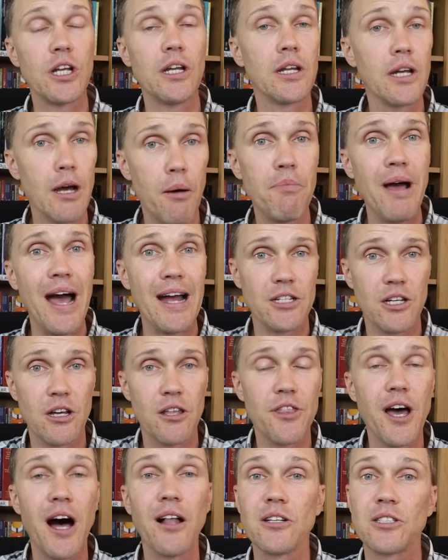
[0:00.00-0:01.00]
and come back to
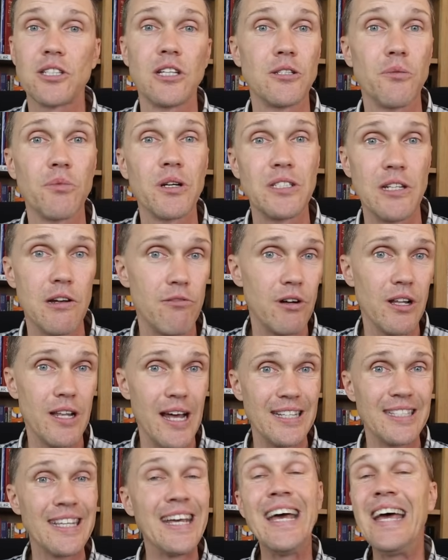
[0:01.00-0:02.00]
Catholicism because they
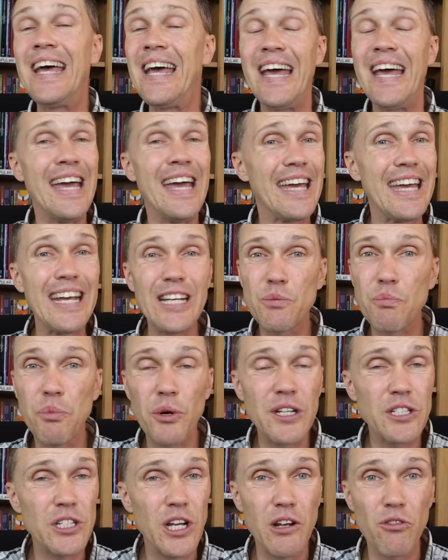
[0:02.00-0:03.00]
realize He's
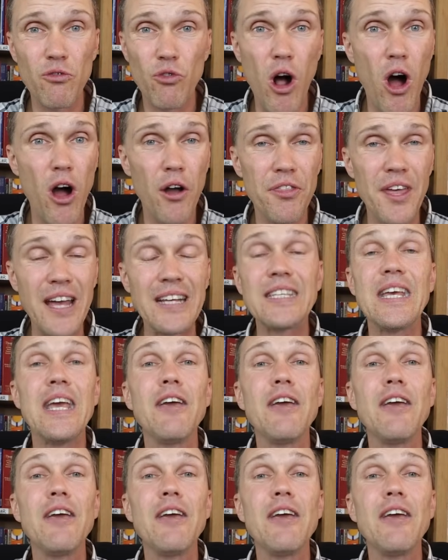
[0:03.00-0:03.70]
preaching wrong things.